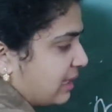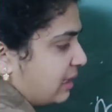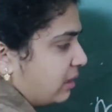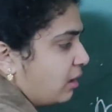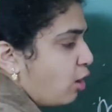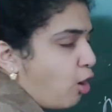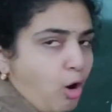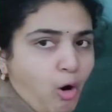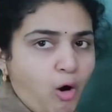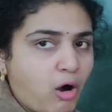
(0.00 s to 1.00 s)
Then
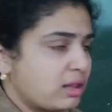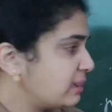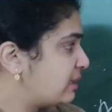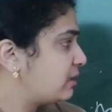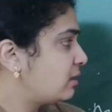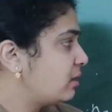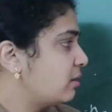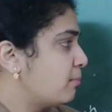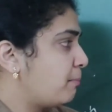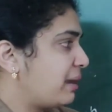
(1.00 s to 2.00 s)
all
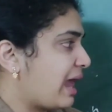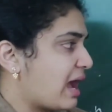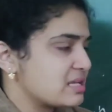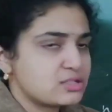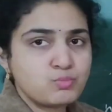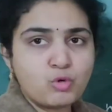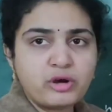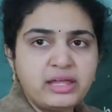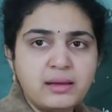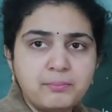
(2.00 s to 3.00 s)
the
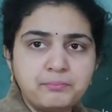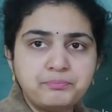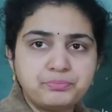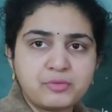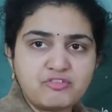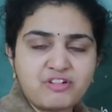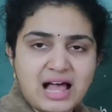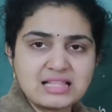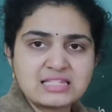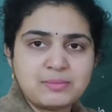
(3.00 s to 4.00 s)
Plasmodium
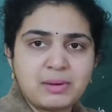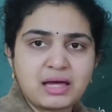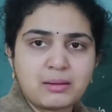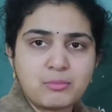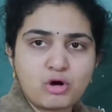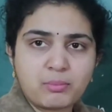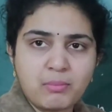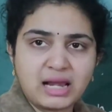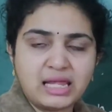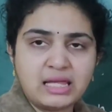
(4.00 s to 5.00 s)
falciparum
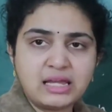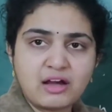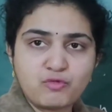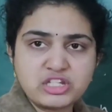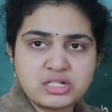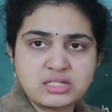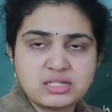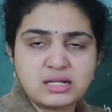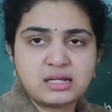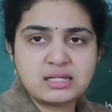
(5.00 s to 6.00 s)
or malaria which
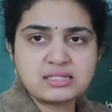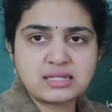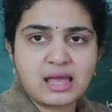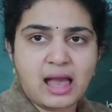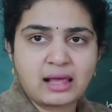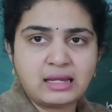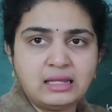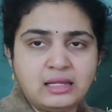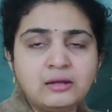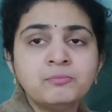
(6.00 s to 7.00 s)
it is
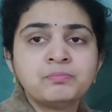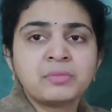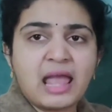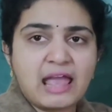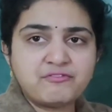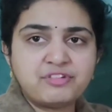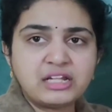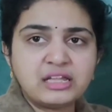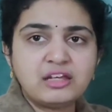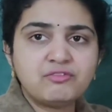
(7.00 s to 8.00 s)
carrying,
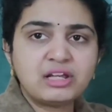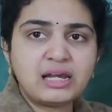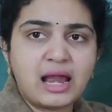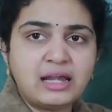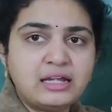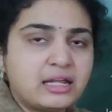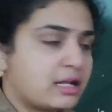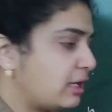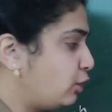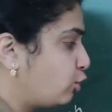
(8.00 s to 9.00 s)
everything will
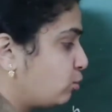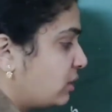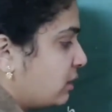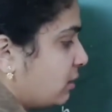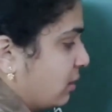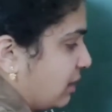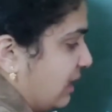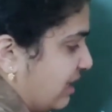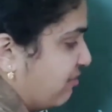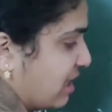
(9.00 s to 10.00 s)
enter into the
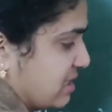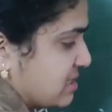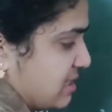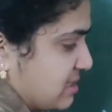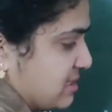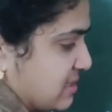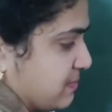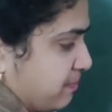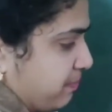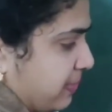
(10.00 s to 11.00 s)
liver
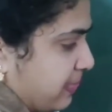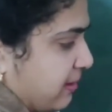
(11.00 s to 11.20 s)
cells.